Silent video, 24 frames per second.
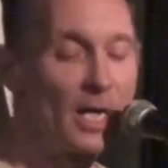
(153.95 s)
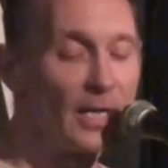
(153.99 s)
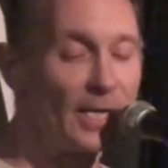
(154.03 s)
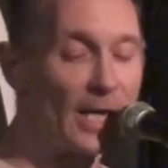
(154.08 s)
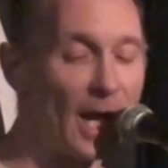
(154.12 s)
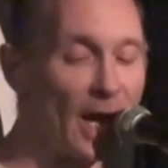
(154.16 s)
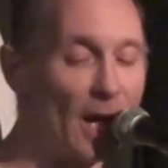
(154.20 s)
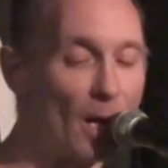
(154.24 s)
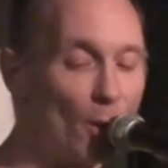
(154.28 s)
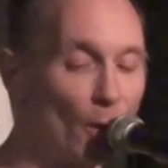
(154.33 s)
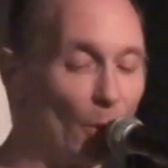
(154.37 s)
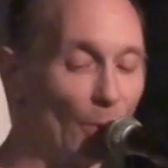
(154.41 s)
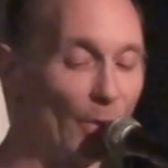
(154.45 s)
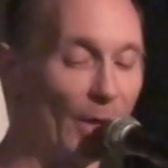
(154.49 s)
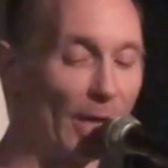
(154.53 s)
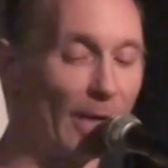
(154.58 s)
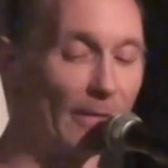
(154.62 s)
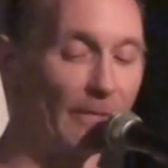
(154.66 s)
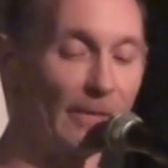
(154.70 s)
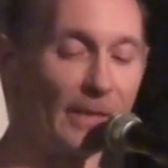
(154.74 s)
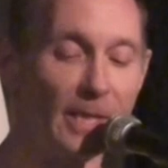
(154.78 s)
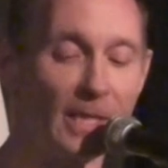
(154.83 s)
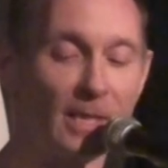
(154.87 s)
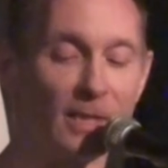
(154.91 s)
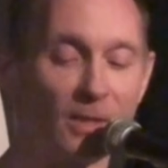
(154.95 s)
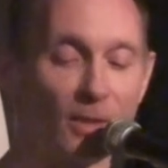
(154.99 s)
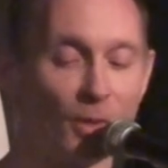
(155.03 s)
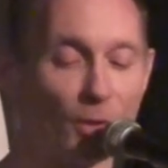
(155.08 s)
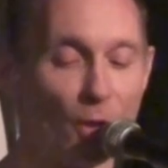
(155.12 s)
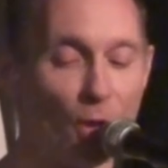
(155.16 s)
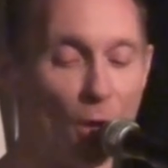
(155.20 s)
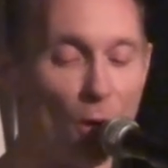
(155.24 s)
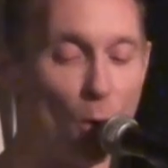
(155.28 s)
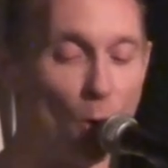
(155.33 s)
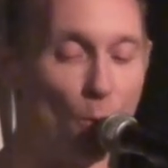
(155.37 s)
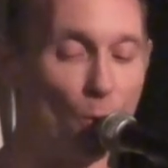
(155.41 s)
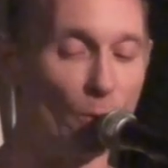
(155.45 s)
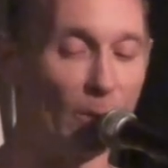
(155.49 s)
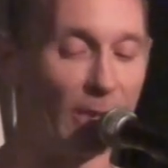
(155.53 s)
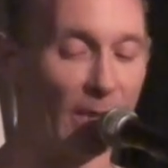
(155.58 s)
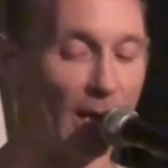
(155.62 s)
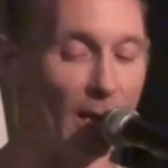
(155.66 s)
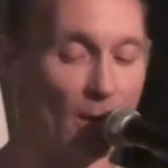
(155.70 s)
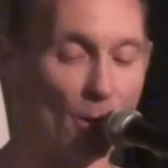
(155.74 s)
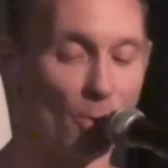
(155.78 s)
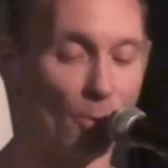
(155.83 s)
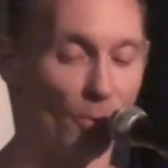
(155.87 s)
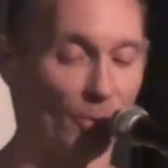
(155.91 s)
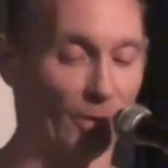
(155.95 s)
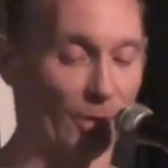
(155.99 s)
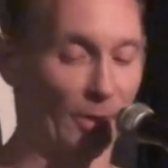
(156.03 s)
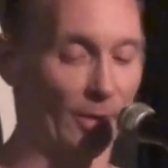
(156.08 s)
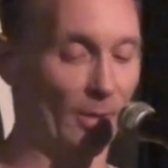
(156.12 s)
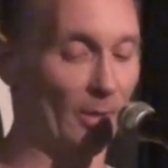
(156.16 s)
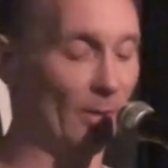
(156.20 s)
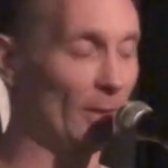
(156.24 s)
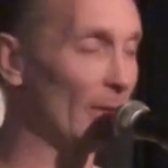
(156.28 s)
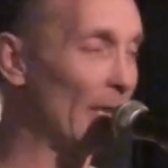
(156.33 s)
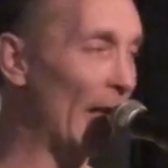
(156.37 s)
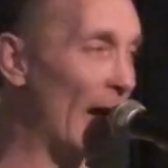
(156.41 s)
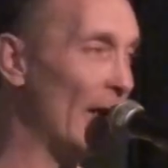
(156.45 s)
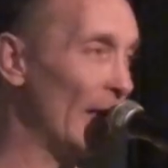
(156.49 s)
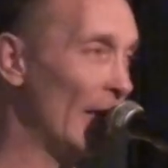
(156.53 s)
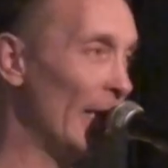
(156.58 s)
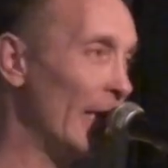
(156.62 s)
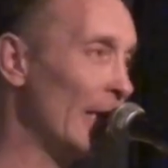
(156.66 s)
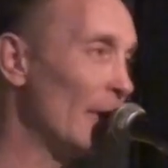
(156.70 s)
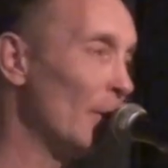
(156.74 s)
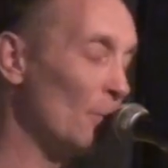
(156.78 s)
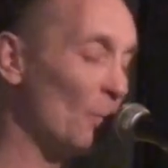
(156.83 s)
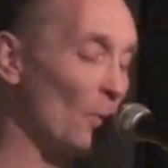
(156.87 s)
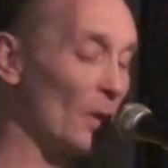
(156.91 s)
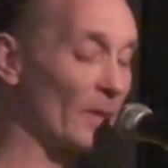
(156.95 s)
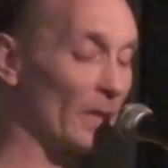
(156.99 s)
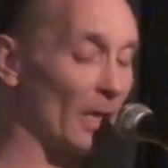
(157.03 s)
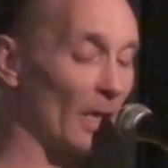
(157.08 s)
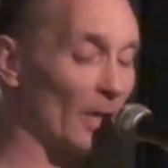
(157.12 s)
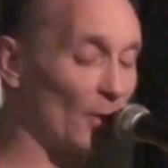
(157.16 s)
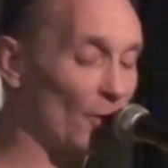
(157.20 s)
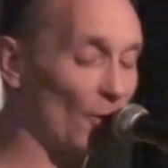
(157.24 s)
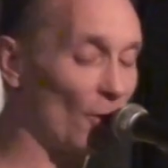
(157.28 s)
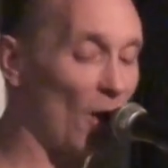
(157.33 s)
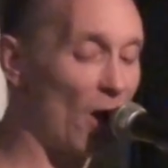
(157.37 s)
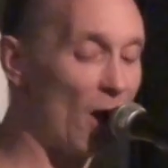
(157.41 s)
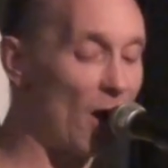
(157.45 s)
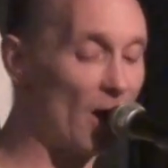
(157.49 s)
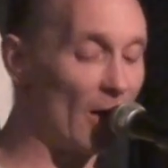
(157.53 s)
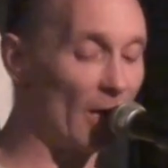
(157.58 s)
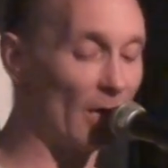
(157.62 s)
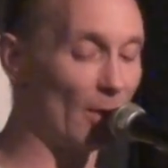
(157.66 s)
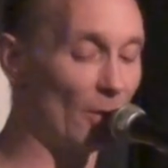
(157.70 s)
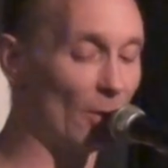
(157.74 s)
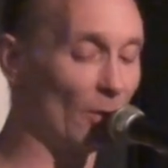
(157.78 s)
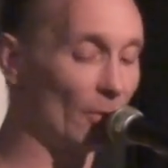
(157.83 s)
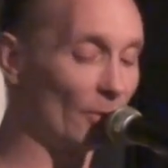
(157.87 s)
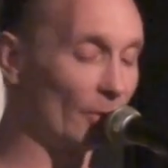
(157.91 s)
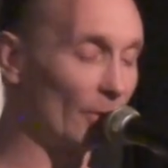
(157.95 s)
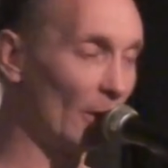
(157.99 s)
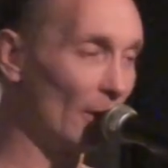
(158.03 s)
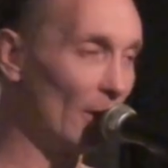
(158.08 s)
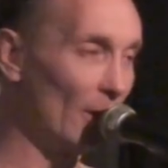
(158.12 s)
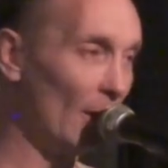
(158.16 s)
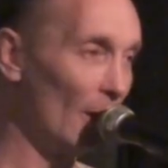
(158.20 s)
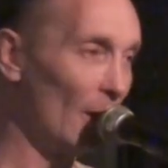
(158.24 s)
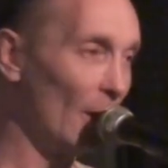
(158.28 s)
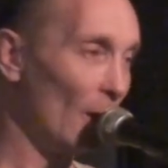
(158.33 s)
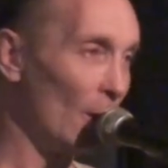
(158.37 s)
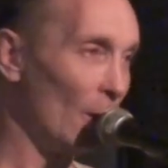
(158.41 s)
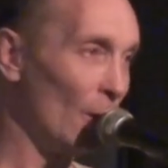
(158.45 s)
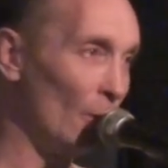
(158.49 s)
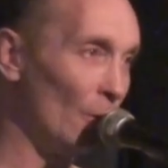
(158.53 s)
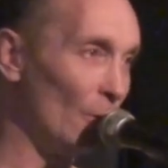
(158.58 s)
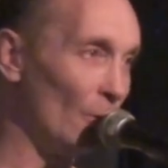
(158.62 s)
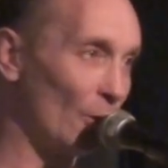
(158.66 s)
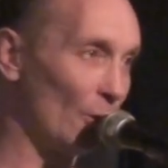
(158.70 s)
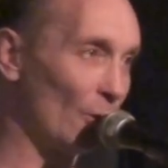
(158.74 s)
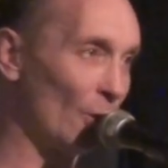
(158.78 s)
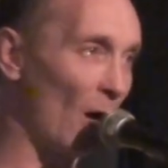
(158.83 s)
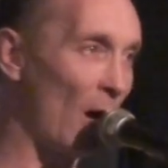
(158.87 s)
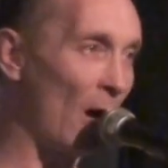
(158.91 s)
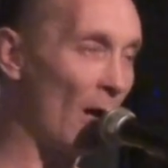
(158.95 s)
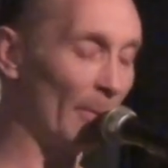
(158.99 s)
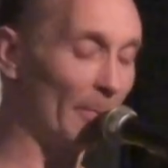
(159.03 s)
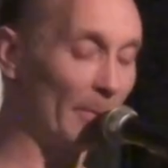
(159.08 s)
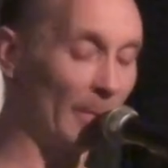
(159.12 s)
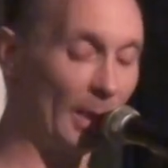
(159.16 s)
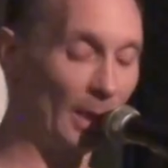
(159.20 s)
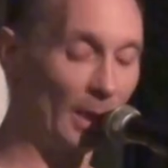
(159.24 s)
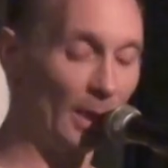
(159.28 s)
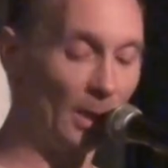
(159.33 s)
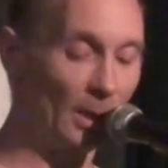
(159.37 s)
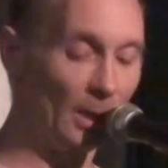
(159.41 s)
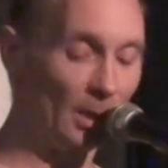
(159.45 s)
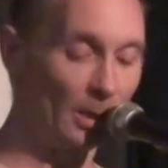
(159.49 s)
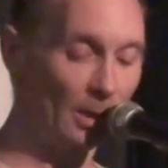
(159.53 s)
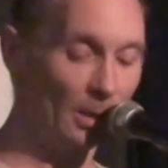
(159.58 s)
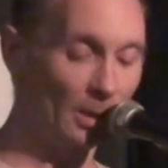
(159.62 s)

Now there is no doubt that it was a child who shot me.